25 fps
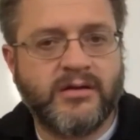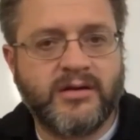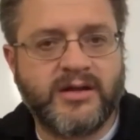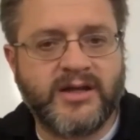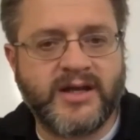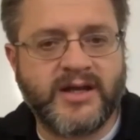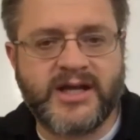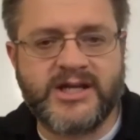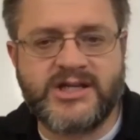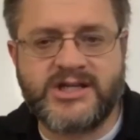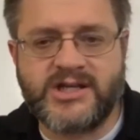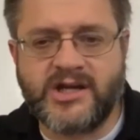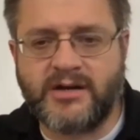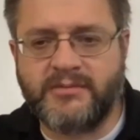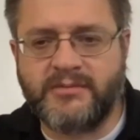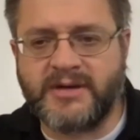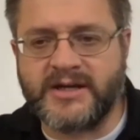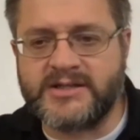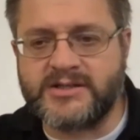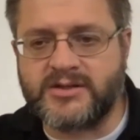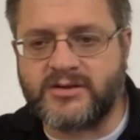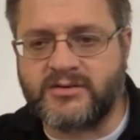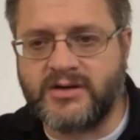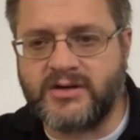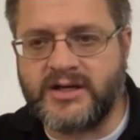Did I share my
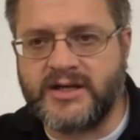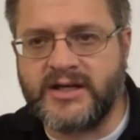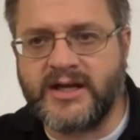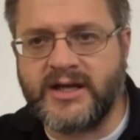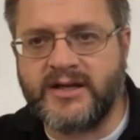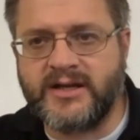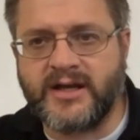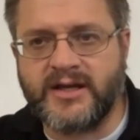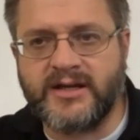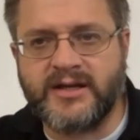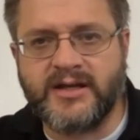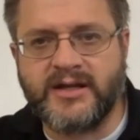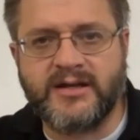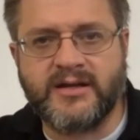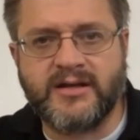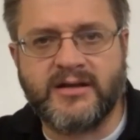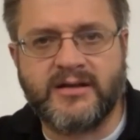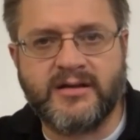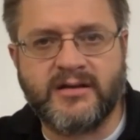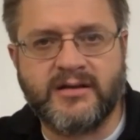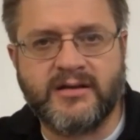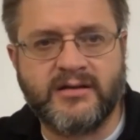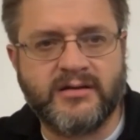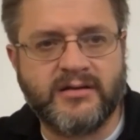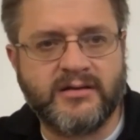screen yet? I didn't.
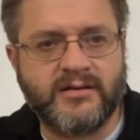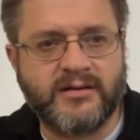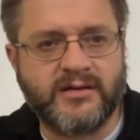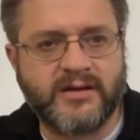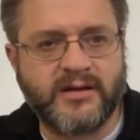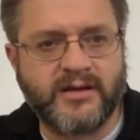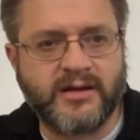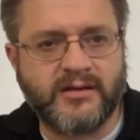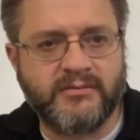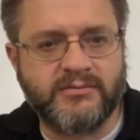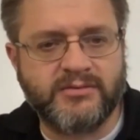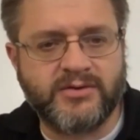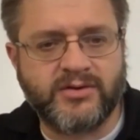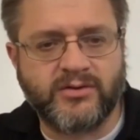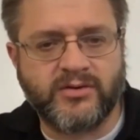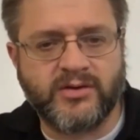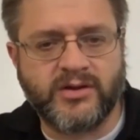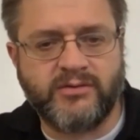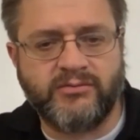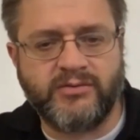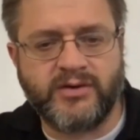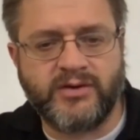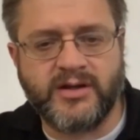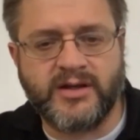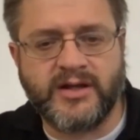I'm
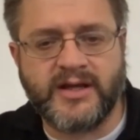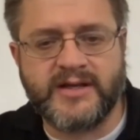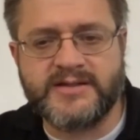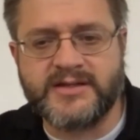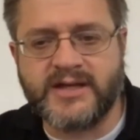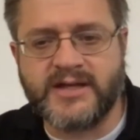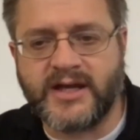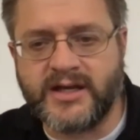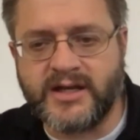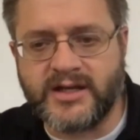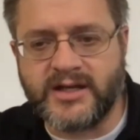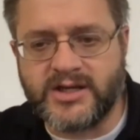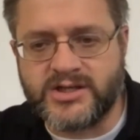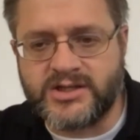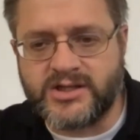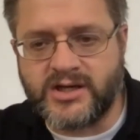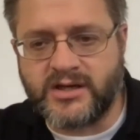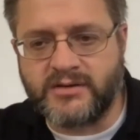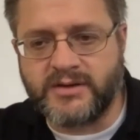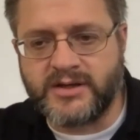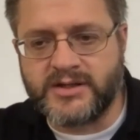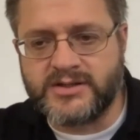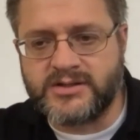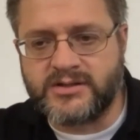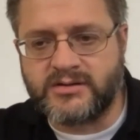totally realizing I didn't share
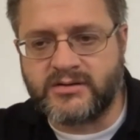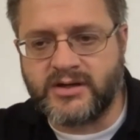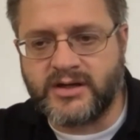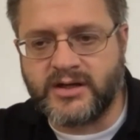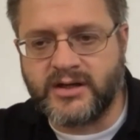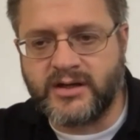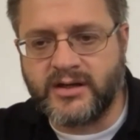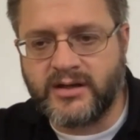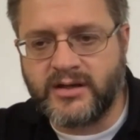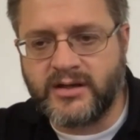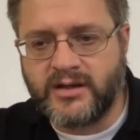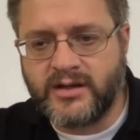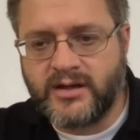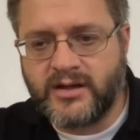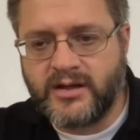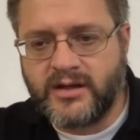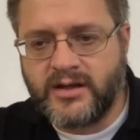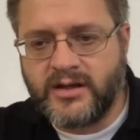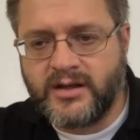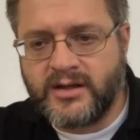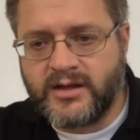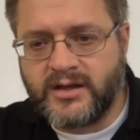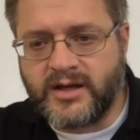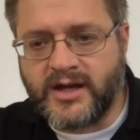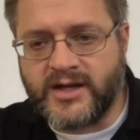my screen.
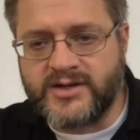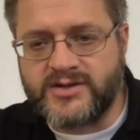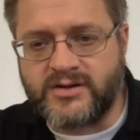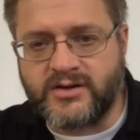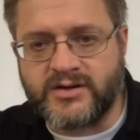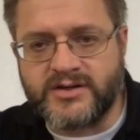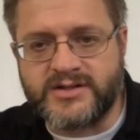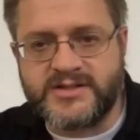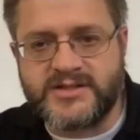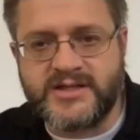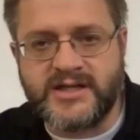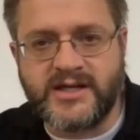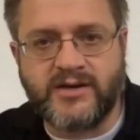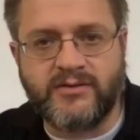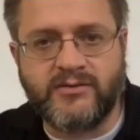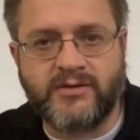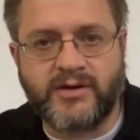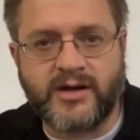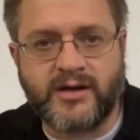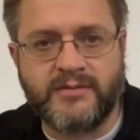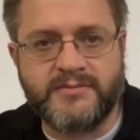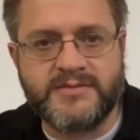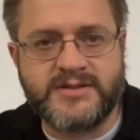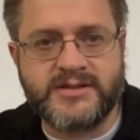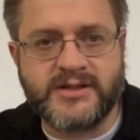You guys aren't seeing what
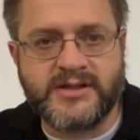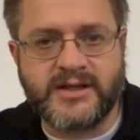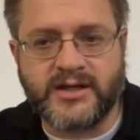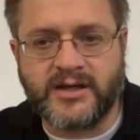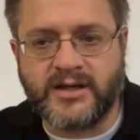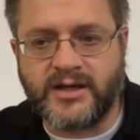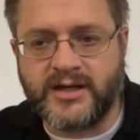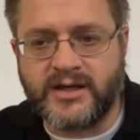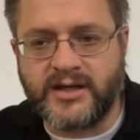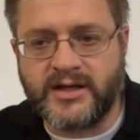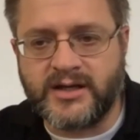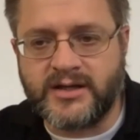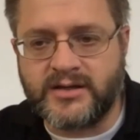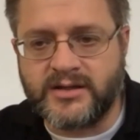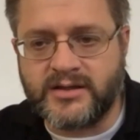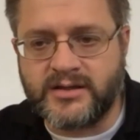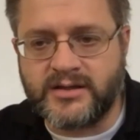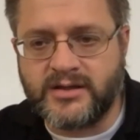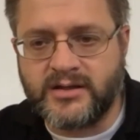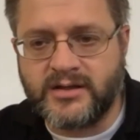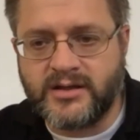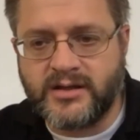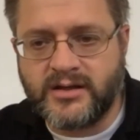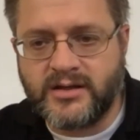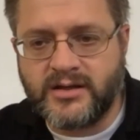I'm seeing. I need to.
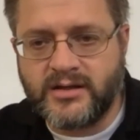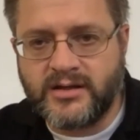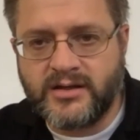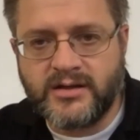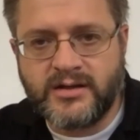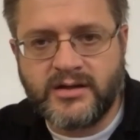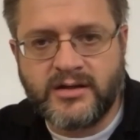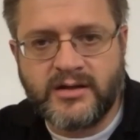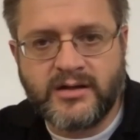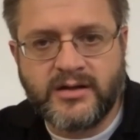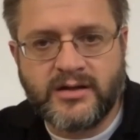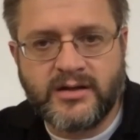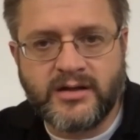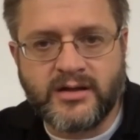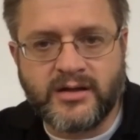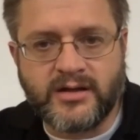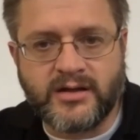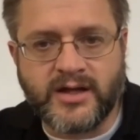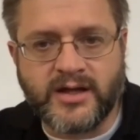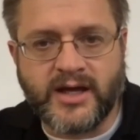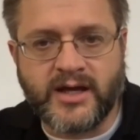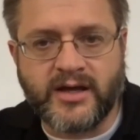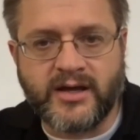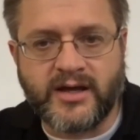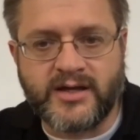
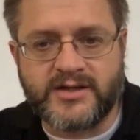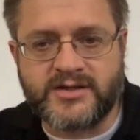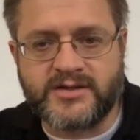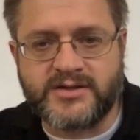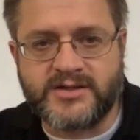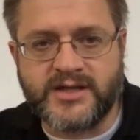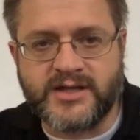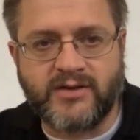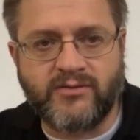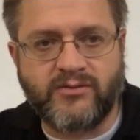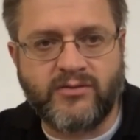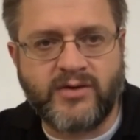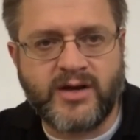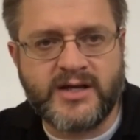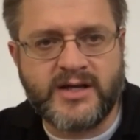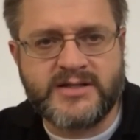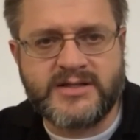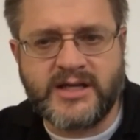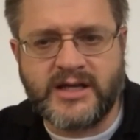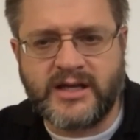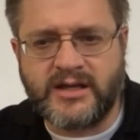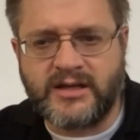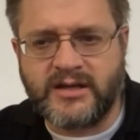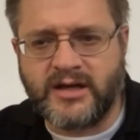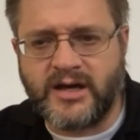Yeah, you guys are saying, what is
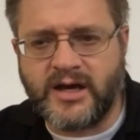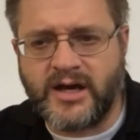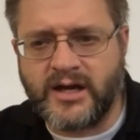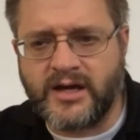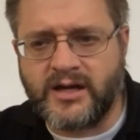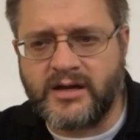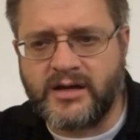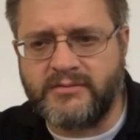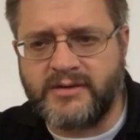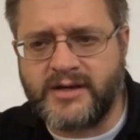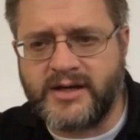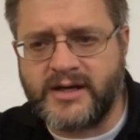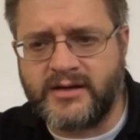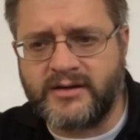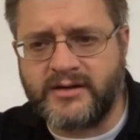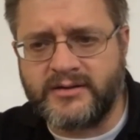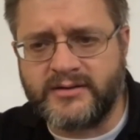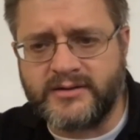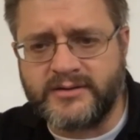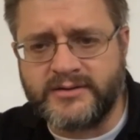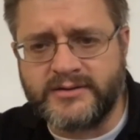he talking about?